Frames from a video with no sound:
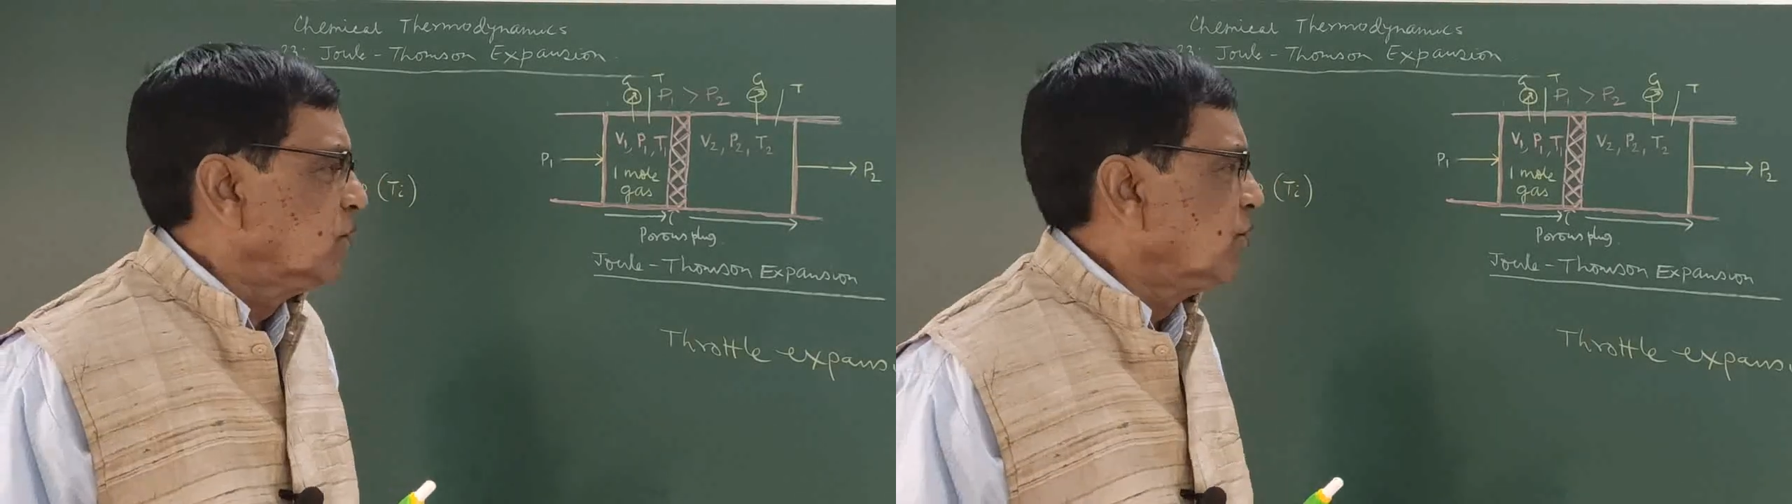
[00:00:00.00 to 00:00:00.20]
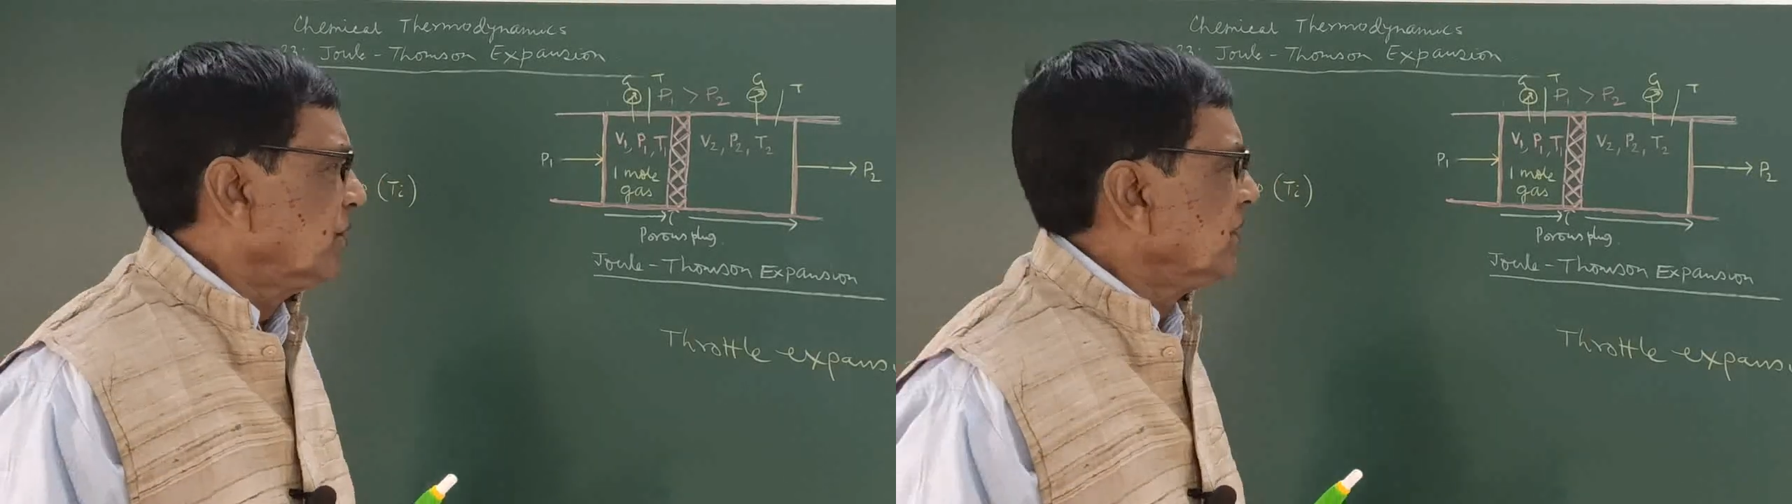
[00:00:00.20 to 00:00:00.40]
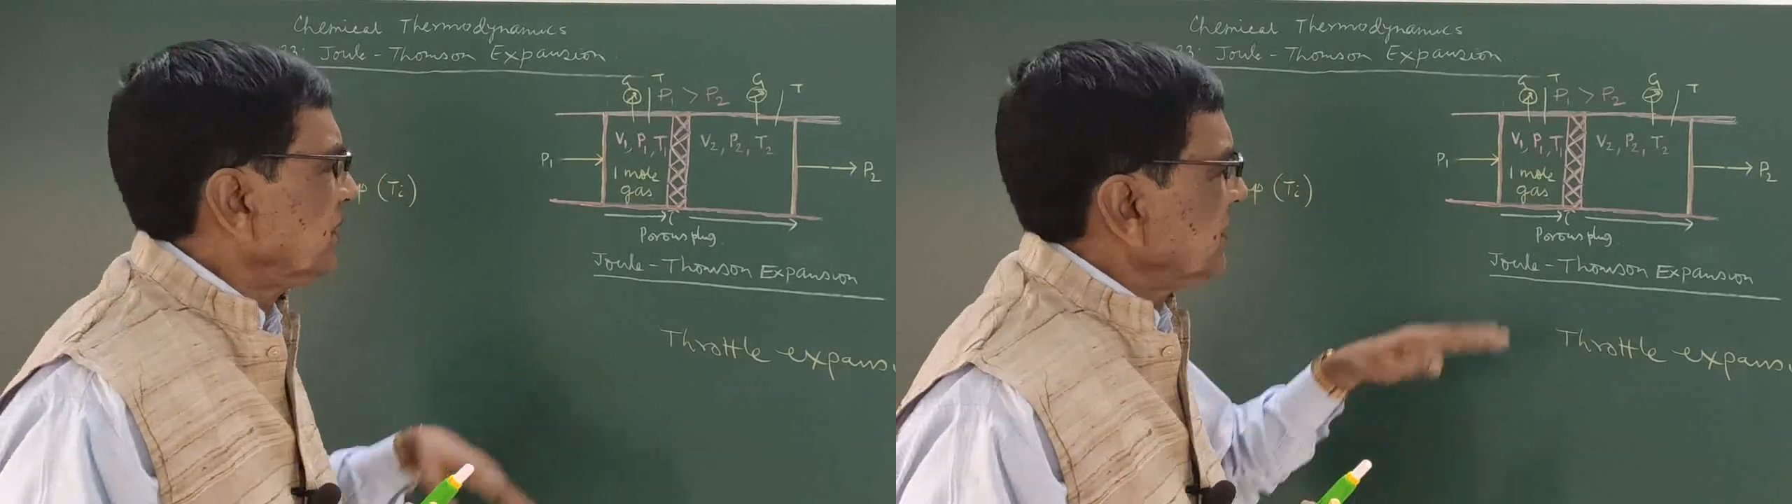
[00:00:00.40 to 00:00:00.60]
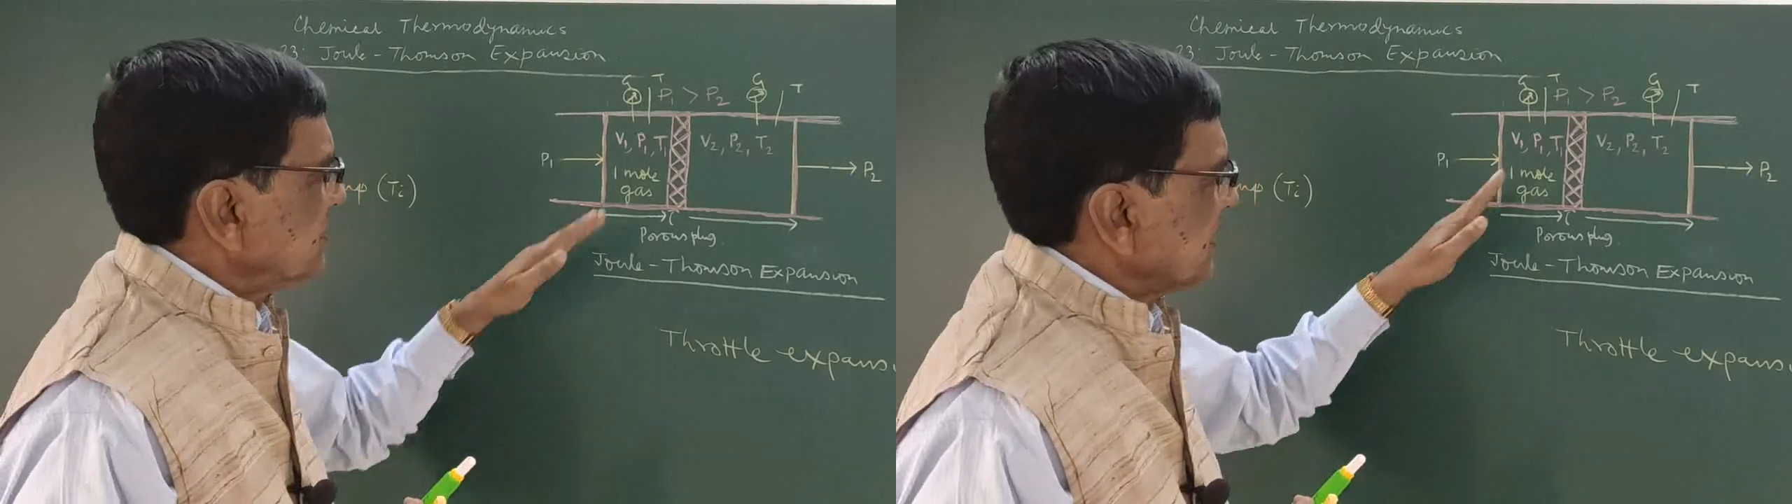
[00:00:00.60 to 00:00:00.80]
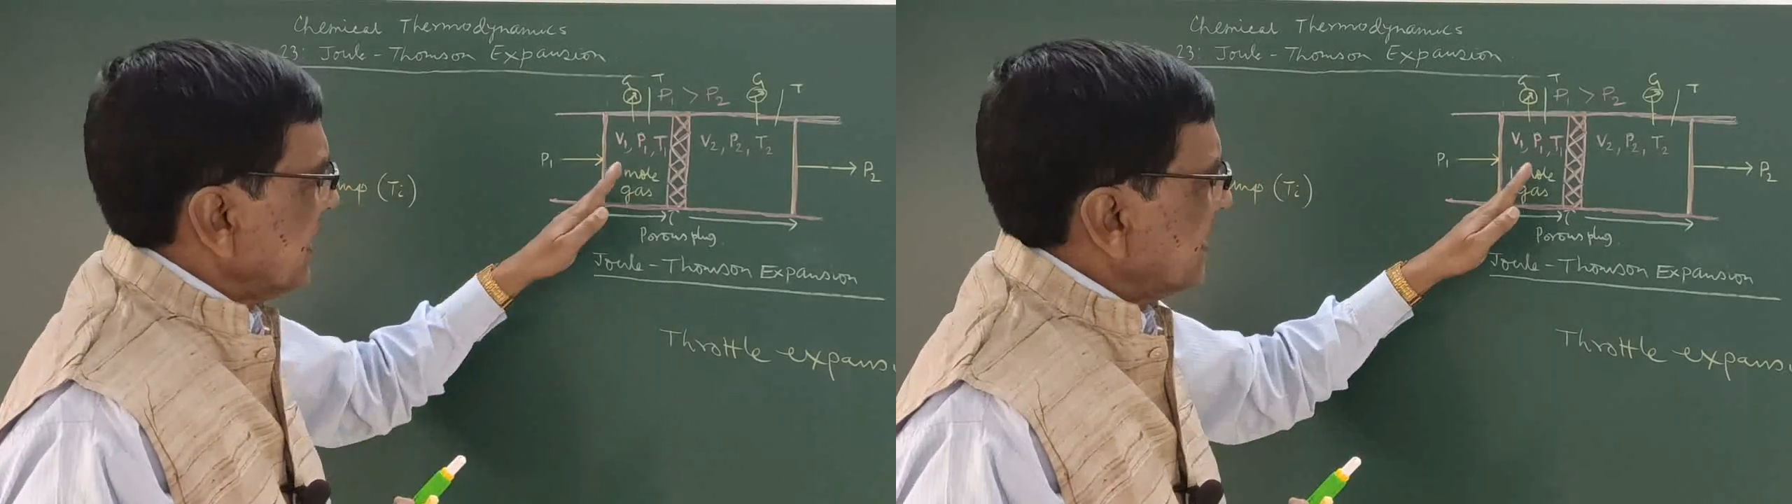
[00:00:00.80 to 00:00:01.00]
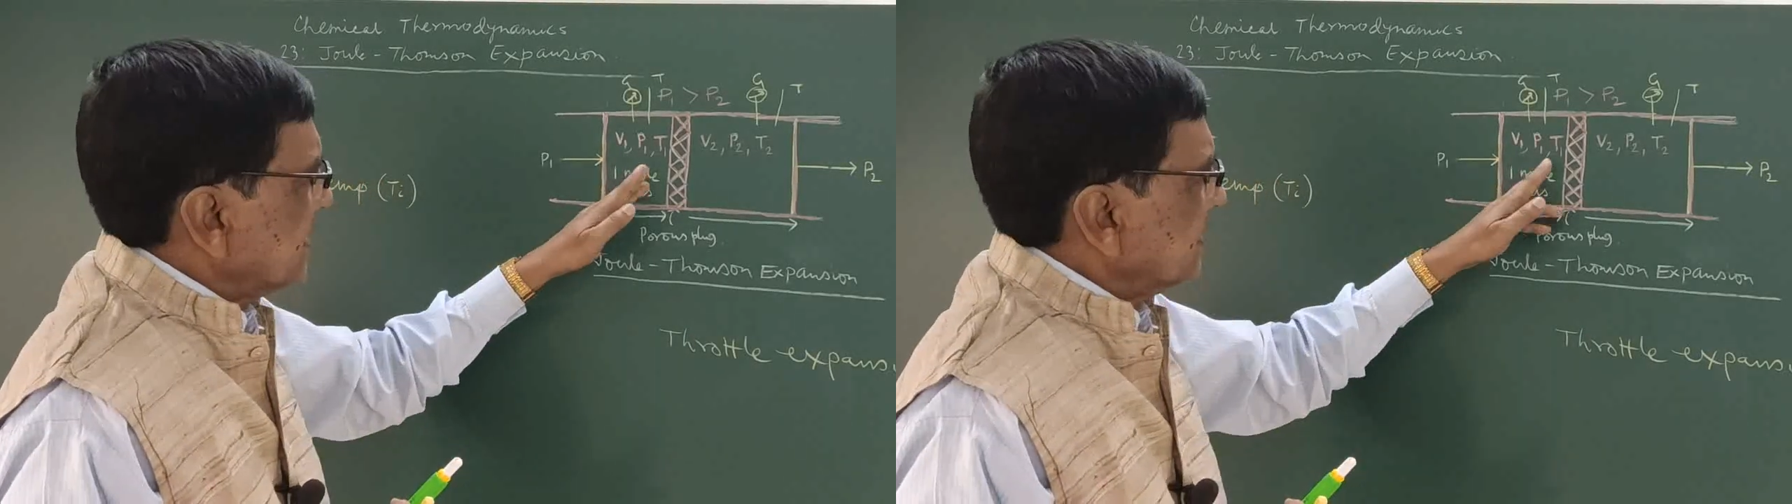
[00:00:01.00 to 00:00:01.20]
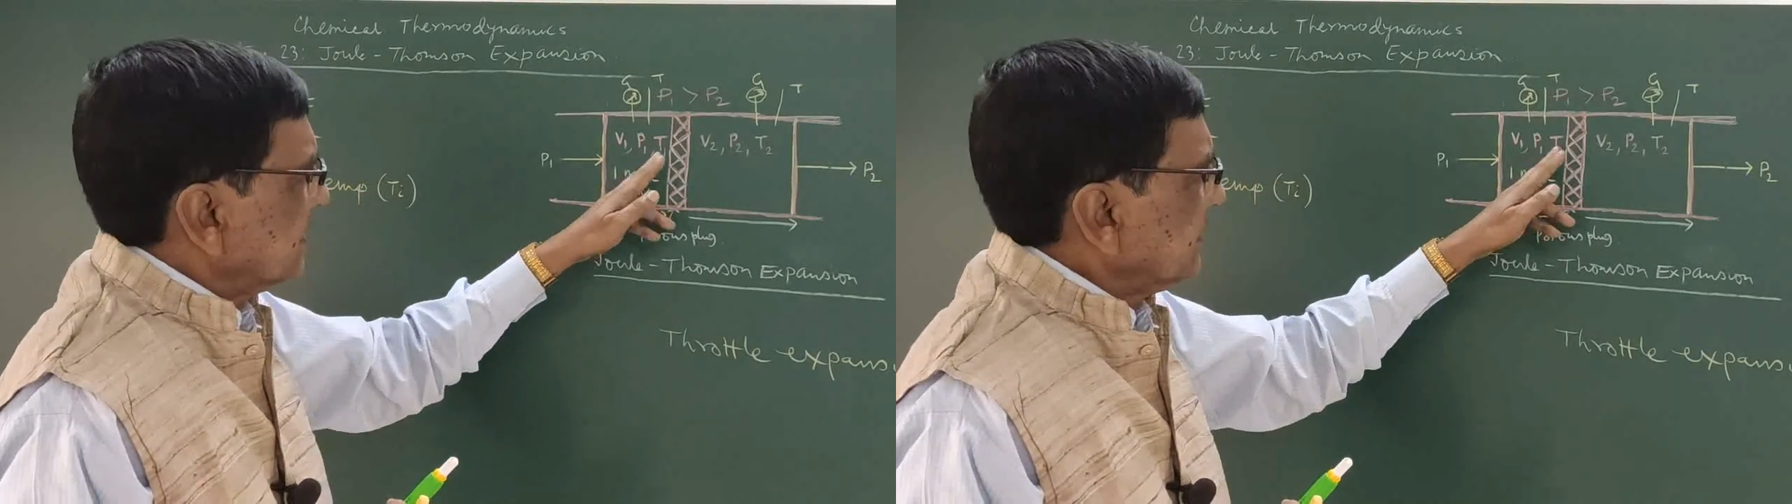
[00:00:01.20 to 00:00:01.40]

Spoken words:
When this gas